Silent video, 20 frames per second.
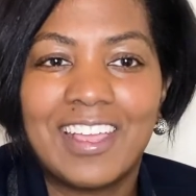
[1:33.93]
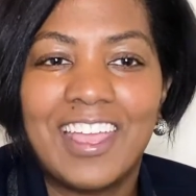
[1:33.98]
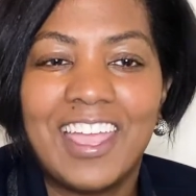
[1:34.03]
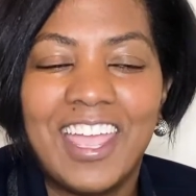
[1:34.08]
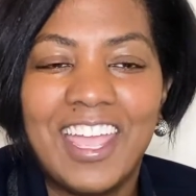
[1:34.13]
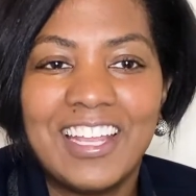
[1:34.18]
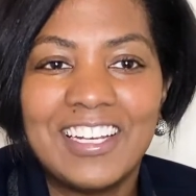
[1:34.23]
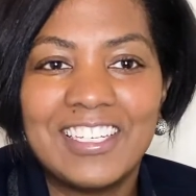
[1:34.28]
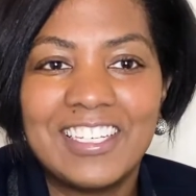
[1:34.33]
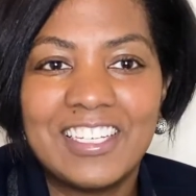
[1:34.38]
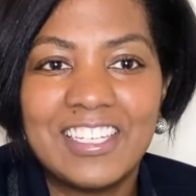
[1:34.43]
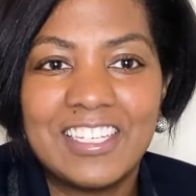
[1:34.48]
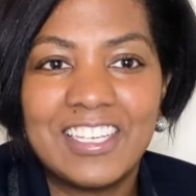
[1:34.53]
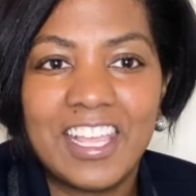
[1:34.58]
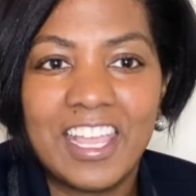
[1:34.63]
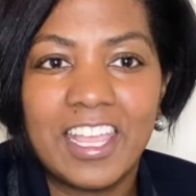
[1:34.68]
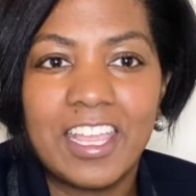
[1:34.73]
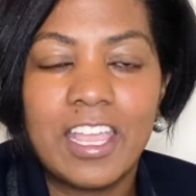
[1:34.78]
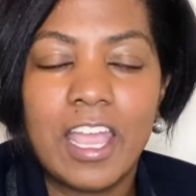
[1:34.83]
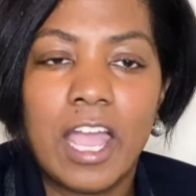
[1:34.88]
and
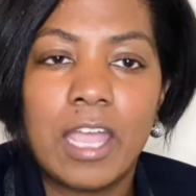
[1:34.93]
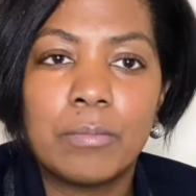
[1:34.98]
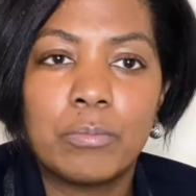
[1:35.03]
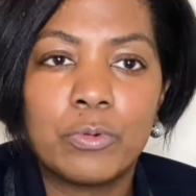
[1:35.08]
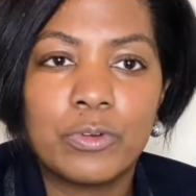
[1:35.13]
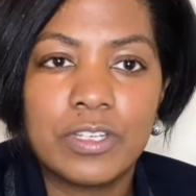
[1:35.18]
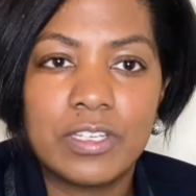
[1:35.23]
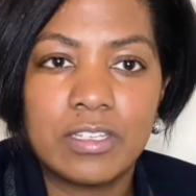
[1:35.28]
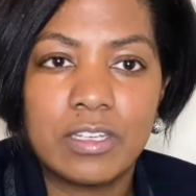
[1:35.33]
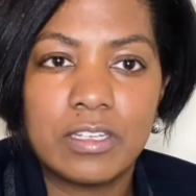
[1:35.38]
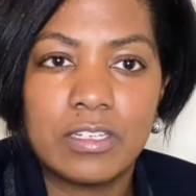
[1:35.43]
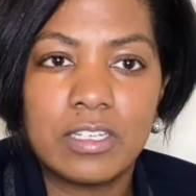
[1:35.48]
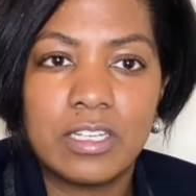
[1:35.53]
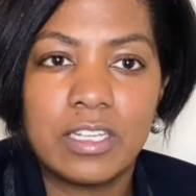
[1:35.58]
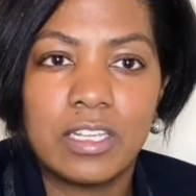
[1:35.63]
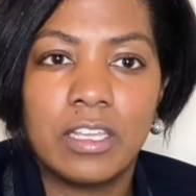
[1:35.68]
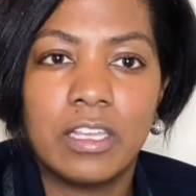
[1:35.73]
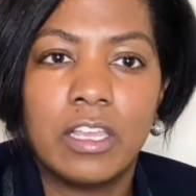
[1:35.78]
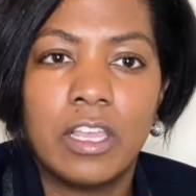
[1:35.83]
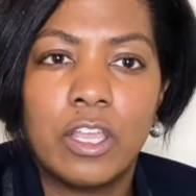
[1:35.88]
today I'm presenting